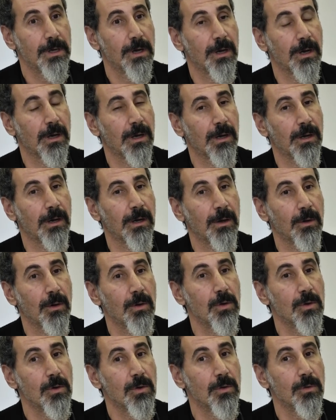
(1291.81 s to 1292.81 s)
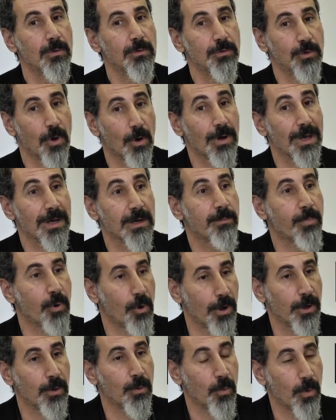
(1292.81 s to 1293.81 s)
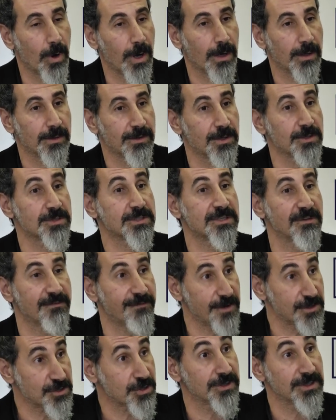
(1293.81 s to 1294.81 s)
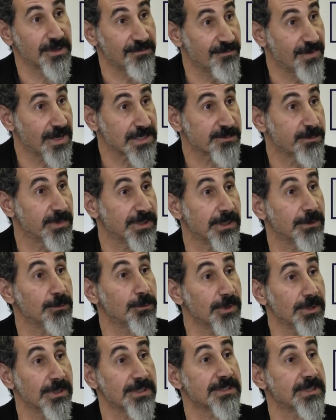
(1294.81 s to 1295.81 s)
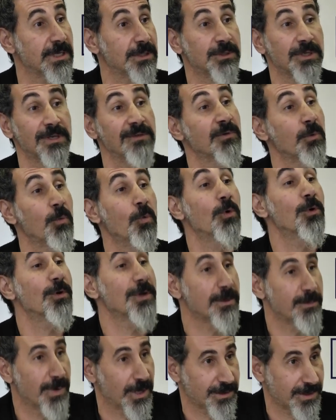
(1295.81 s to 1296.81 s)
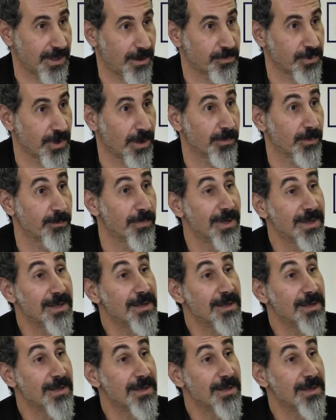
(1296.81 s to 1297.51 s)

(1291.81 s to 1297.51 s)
at a point where there's sufficient investment in real estate to even worry about that problem.